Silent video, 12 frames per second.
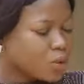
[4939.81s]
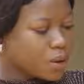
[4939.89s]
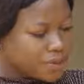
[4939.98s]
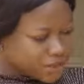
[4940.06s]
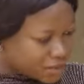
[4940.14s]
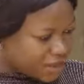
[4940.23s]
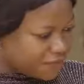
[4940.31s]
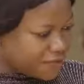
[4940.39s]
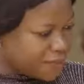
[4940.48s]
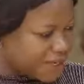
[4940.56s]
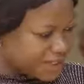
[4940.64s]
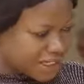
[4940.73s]
You want me to leave
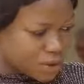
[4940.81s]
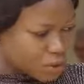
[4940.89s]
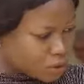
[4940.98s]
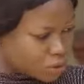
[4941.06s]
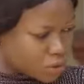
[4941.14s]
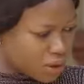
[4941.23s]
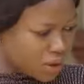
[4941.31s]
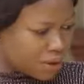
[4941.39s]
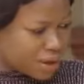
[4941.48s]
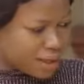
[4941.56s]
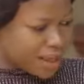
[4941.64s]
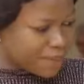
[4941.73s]
the bench and go to
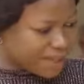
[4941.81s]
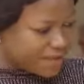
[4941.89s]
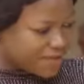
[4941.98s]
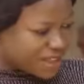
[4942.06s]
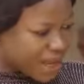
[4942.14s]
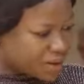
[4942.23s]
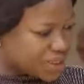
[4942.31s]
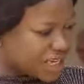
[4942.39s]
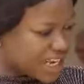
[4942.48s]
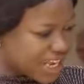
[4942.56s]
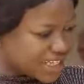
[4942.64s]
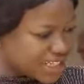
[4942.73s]
work? Let me leave it
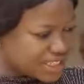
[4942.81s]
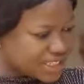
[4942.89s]
outside like